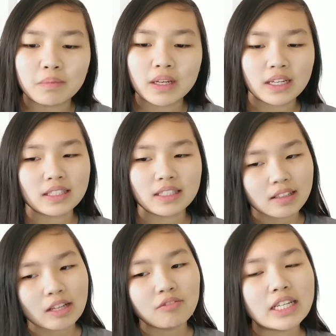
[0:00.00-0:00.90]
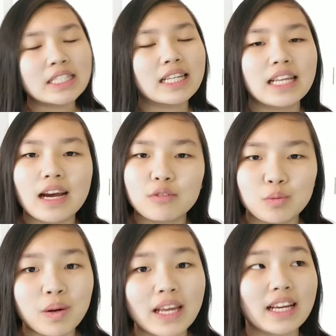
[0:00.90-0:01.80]
because recently I was
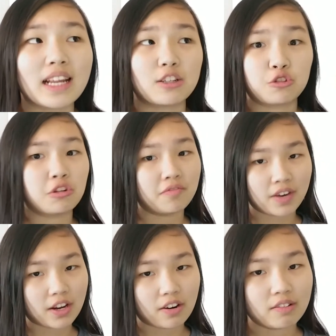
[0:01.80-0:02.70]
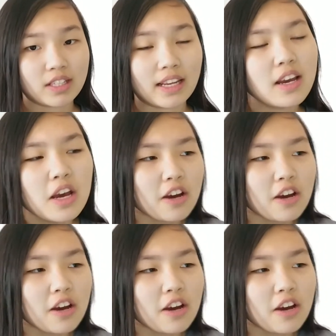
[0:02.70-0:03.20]
playing a lot of Street Fighter and I was like,